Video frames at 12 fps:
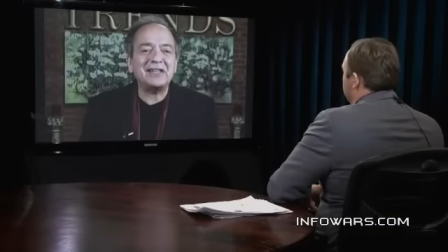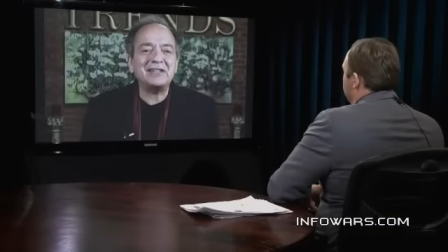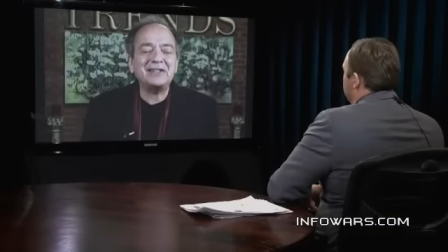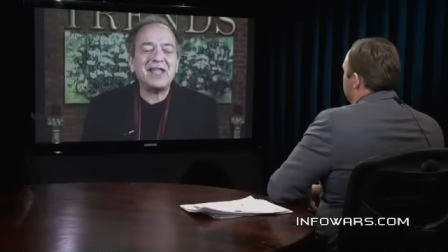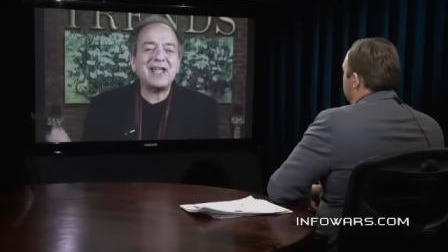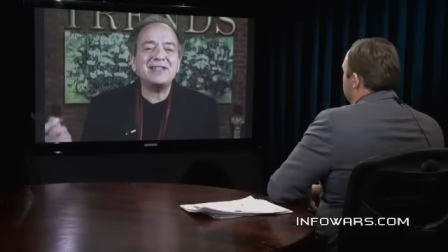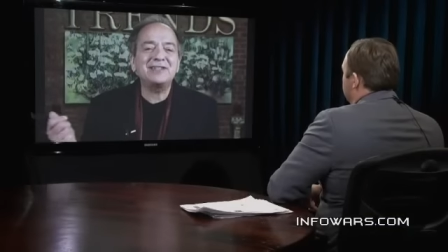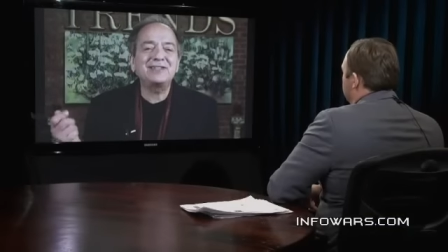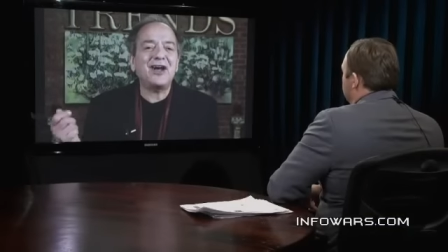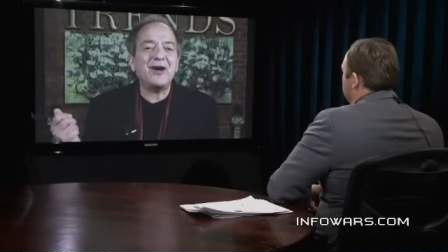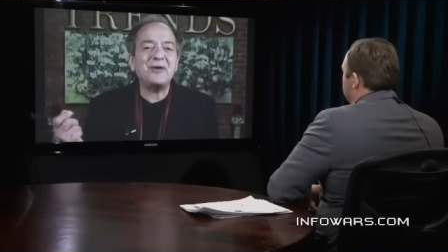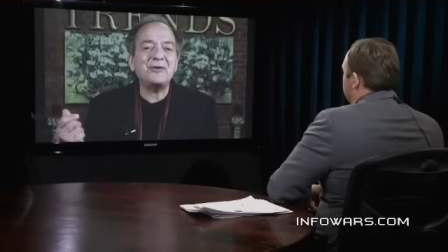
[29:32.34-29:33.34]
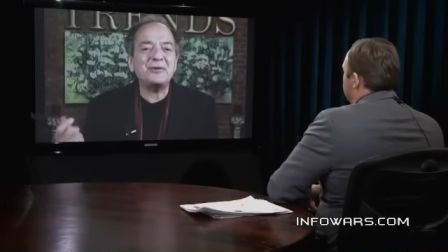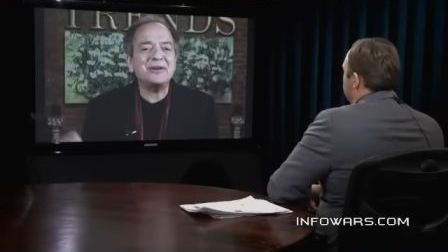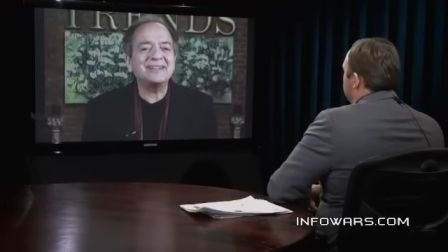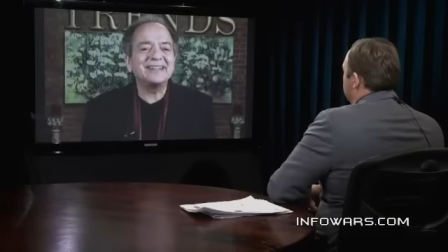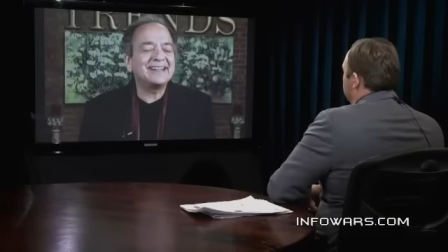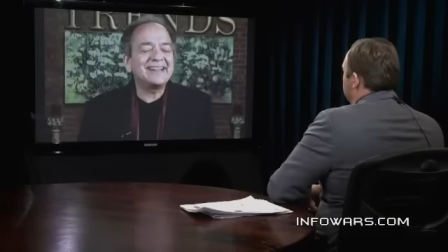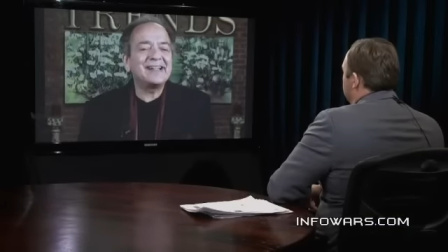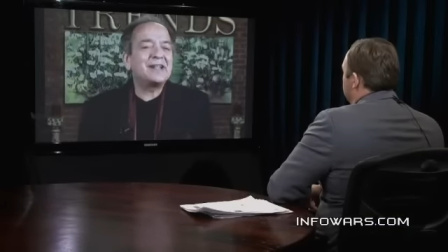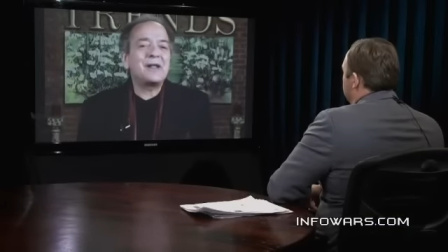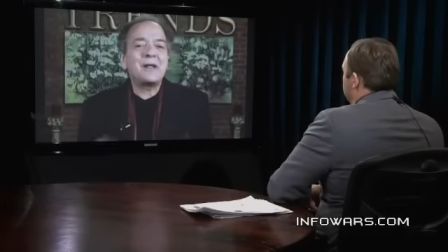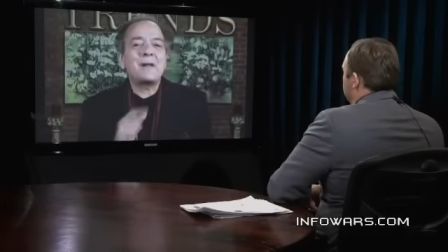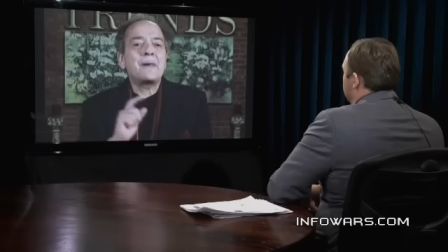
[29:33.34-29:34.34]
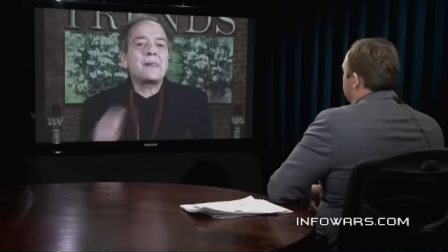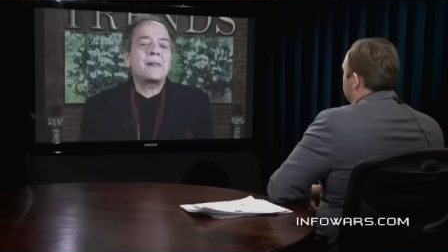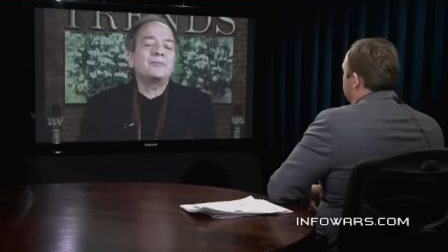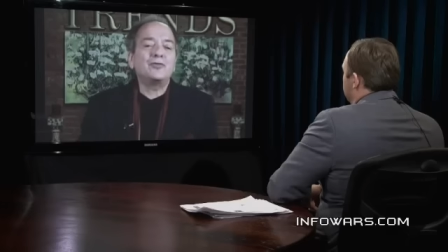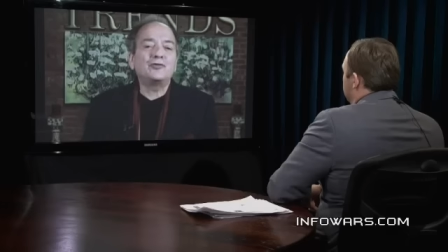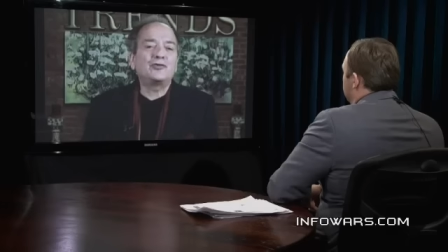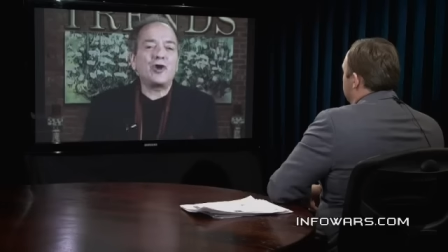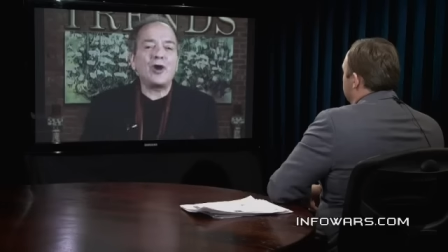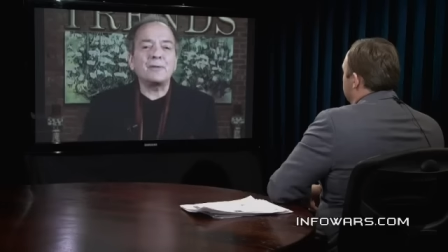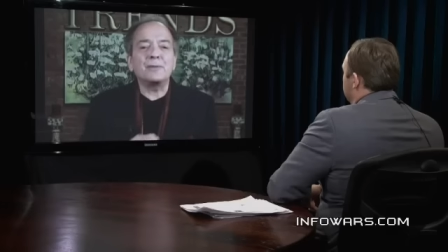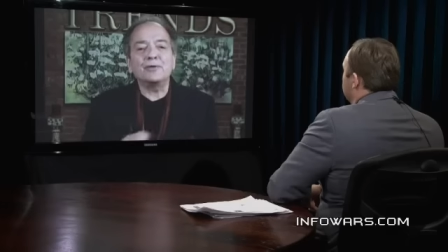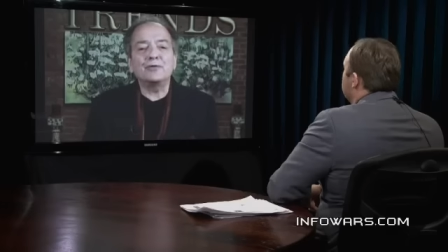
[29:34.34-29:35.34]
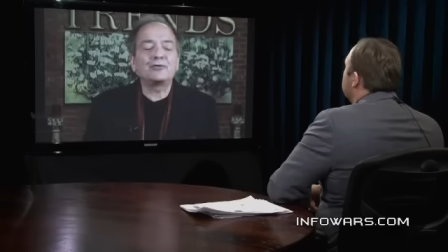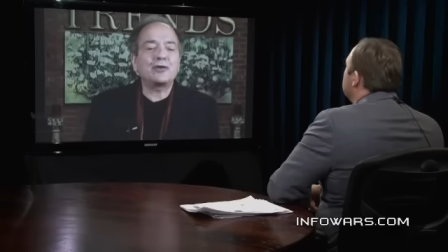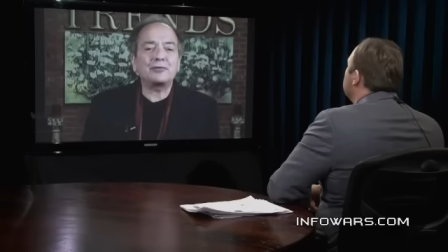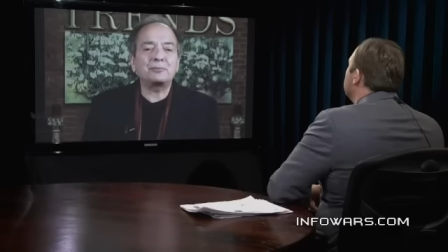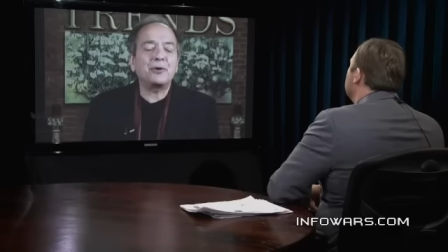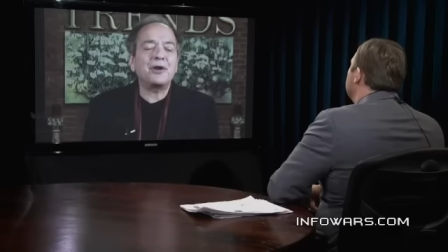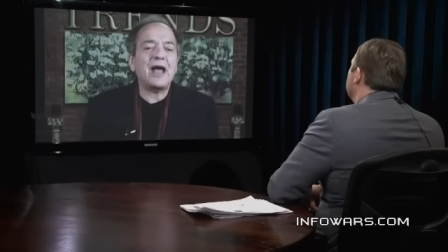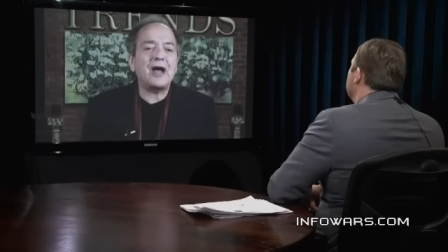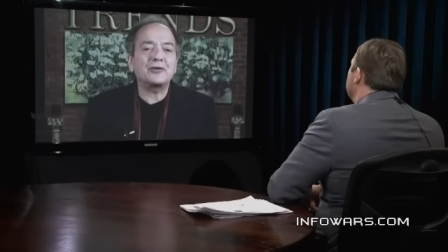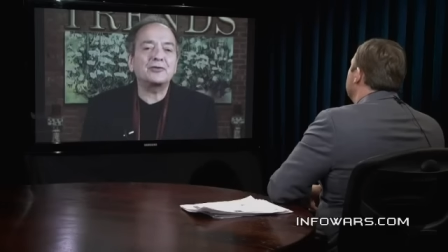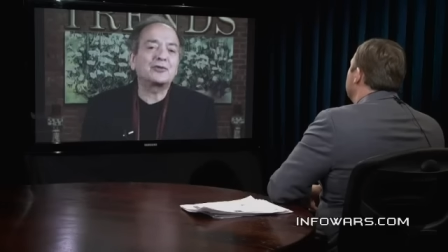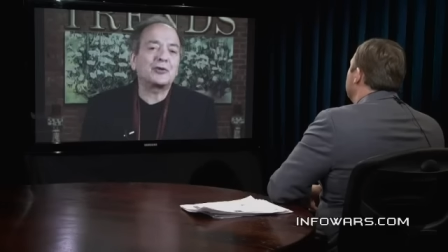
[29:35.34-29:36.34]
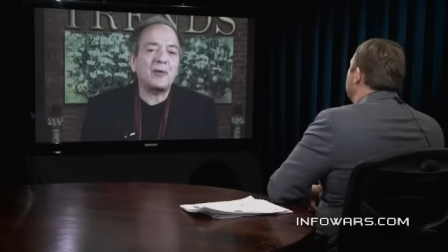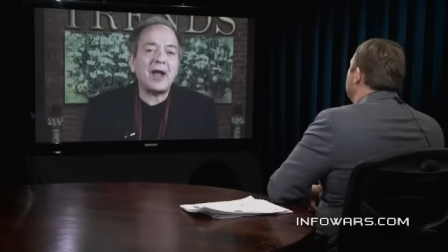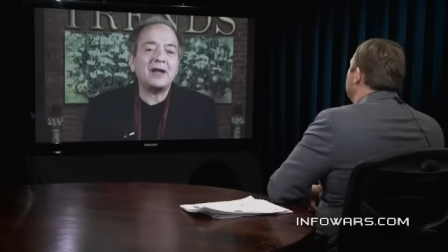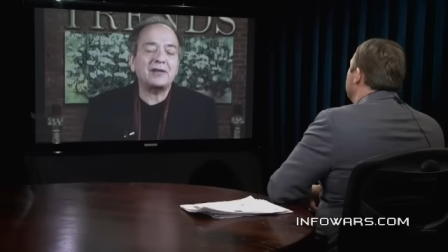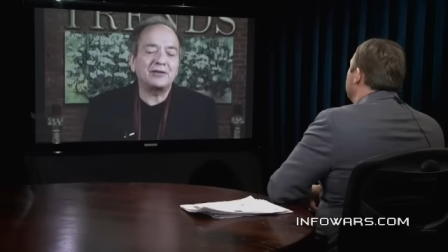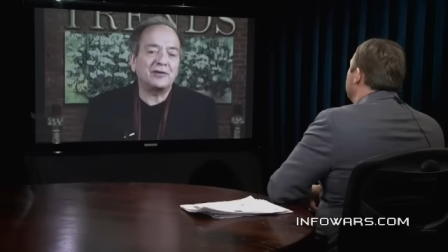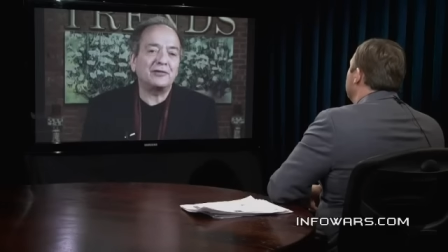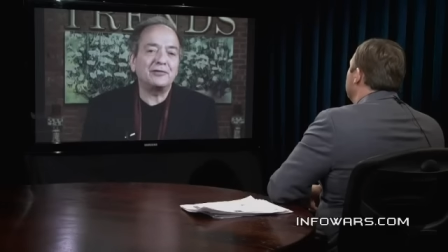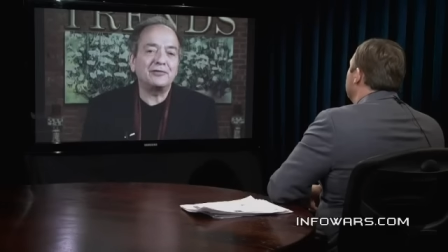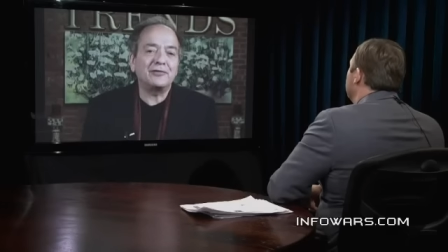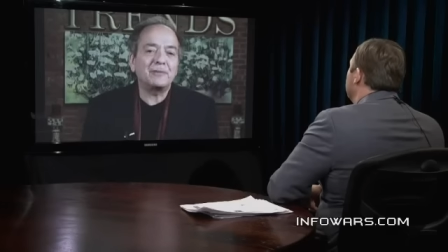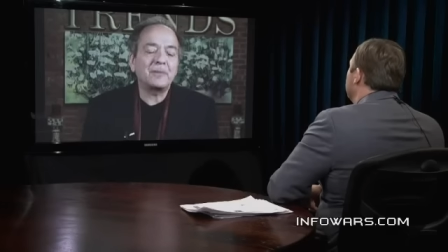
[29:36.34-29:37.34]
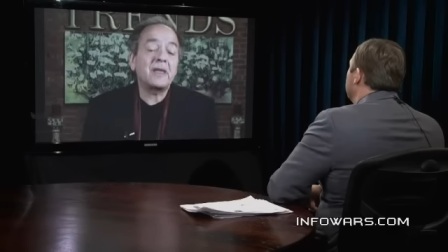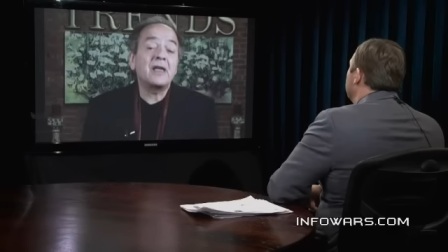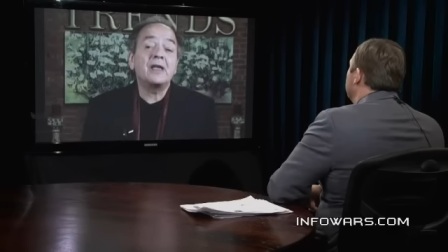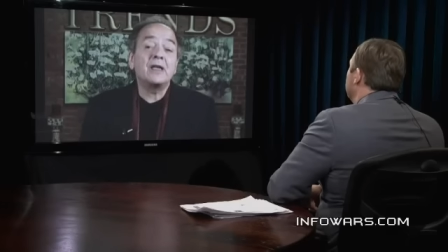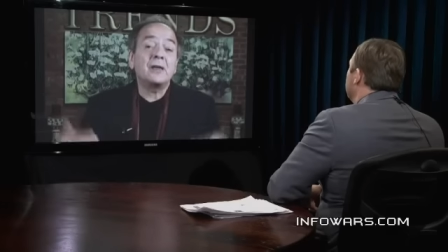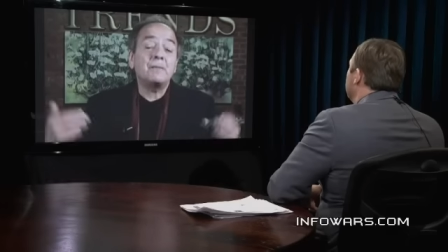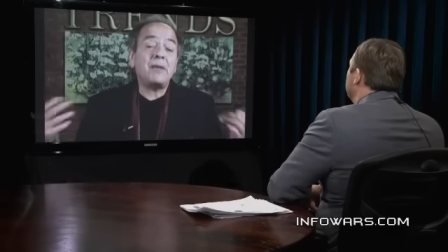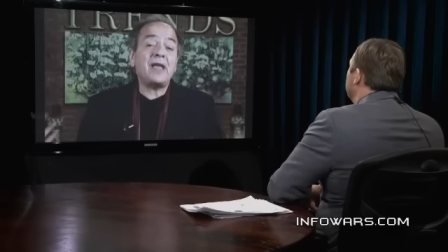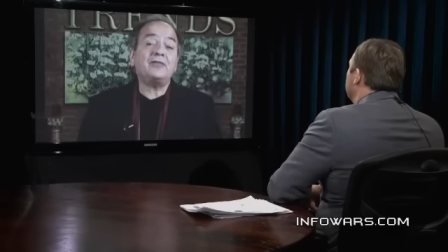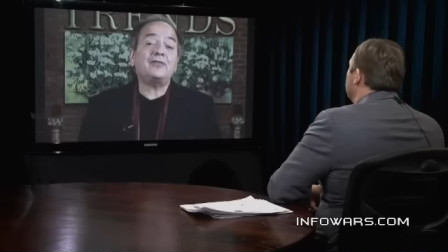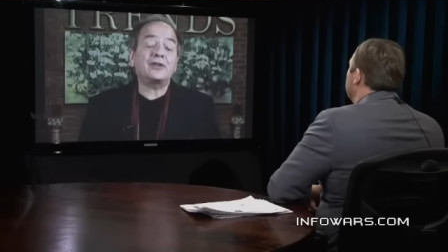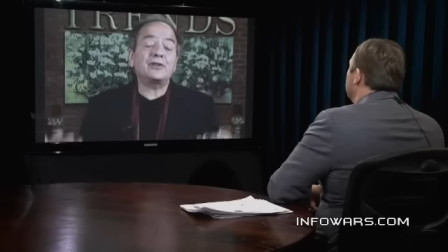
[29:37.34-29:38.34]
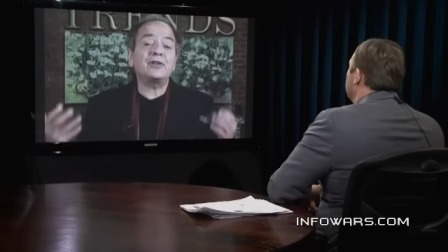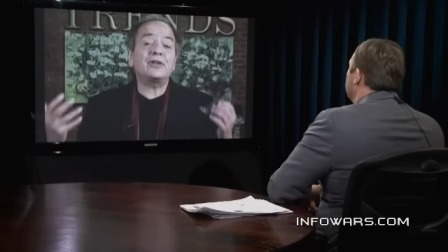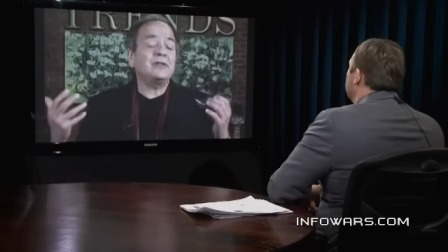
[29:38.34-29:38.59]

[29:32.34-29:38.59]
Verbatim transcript: that dough, the Germans just put out a directive, stating